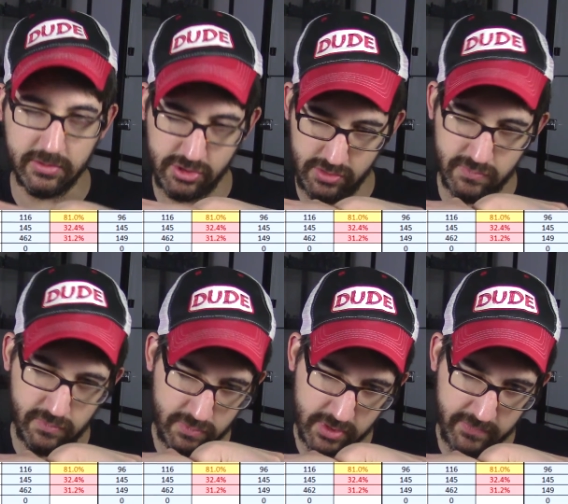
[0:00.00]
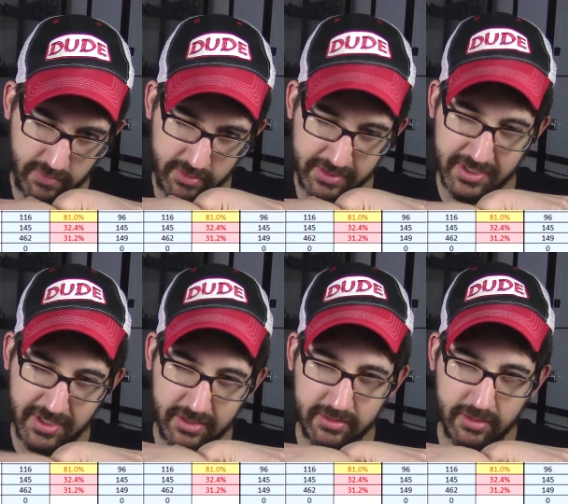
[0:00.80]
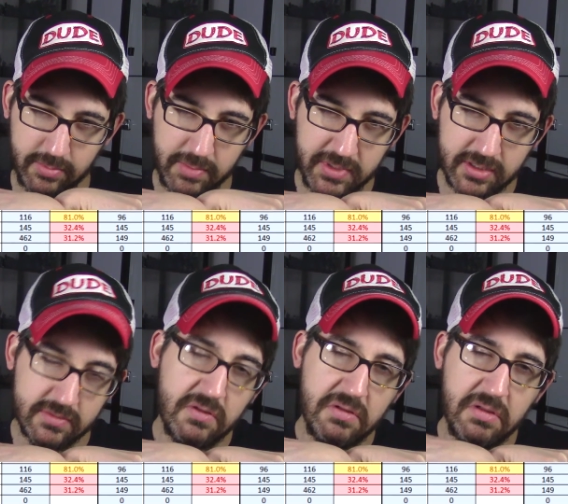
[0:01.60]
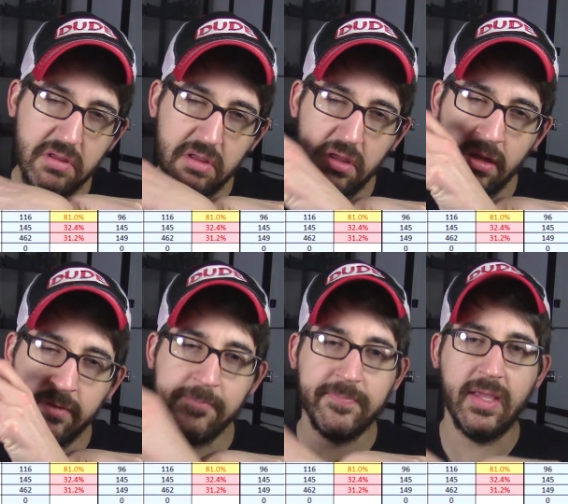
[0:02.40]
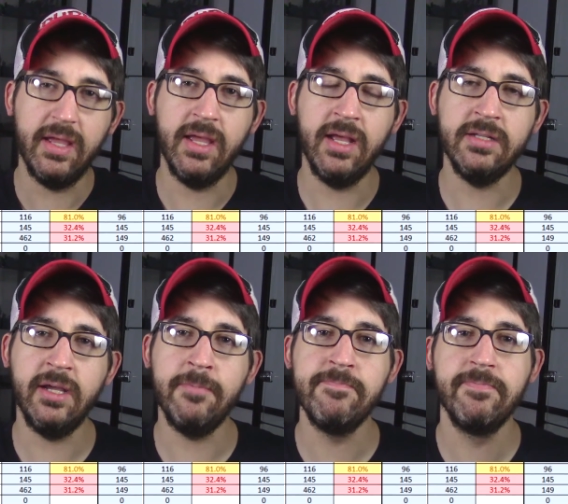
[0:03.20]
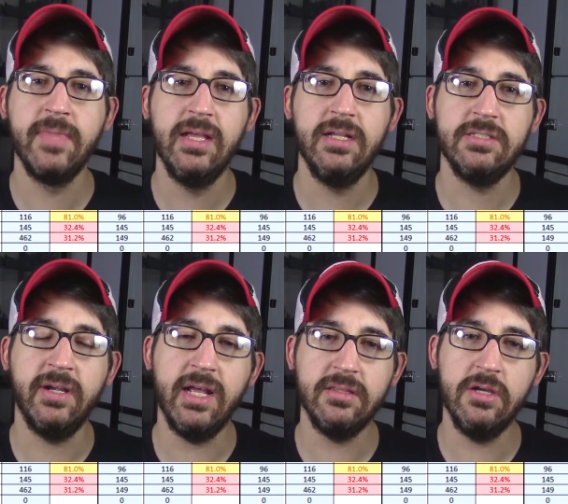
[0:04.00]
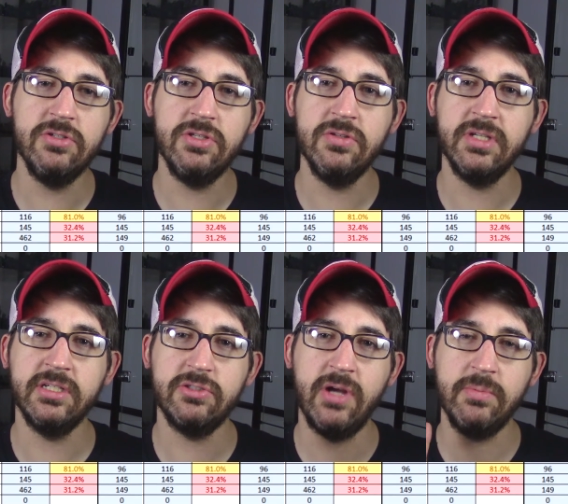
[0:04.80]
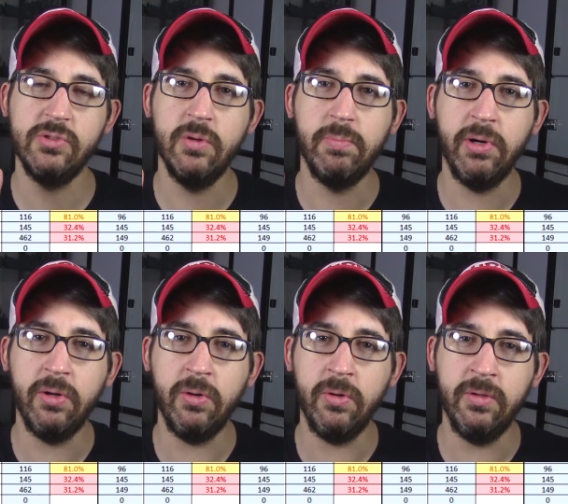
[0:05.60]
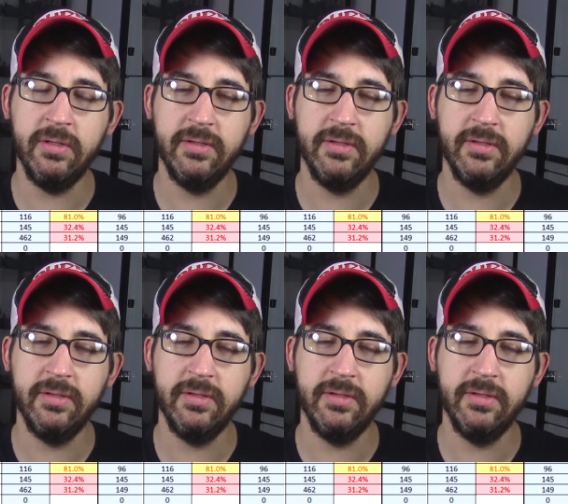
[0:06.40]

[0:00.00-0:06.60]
shriveled little mummy dudes, and so I got those dudes like strapped to a pole,